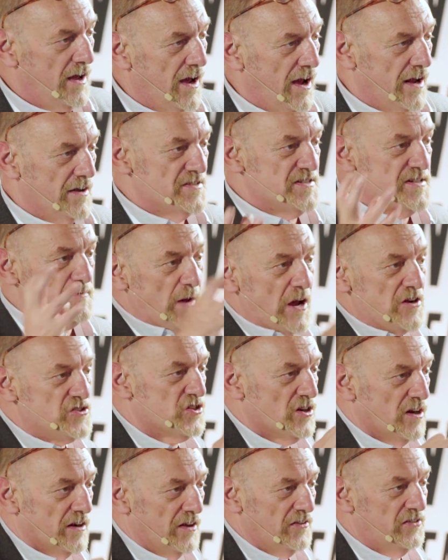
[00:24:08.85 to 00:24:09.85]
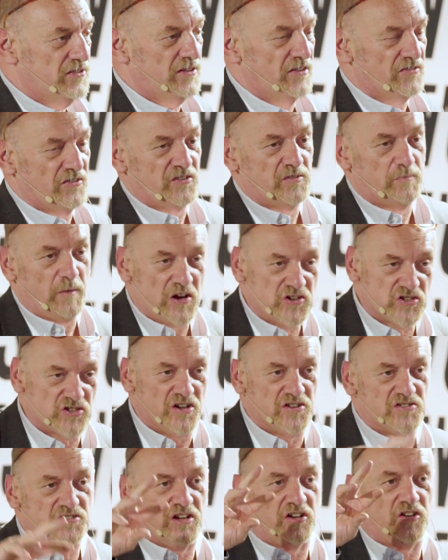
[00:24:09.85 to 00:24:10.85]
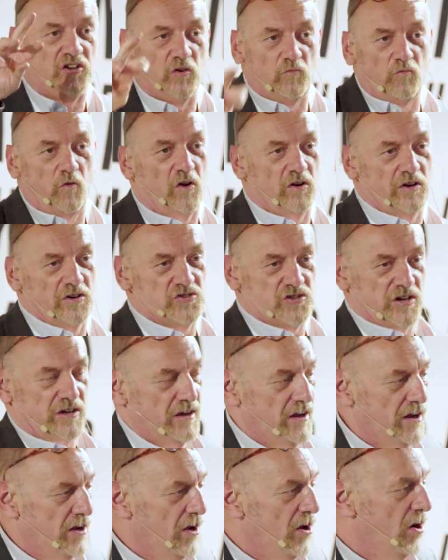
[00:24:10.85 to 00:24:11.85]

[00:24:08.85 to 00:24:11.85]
And a specialist is a specialist in neurology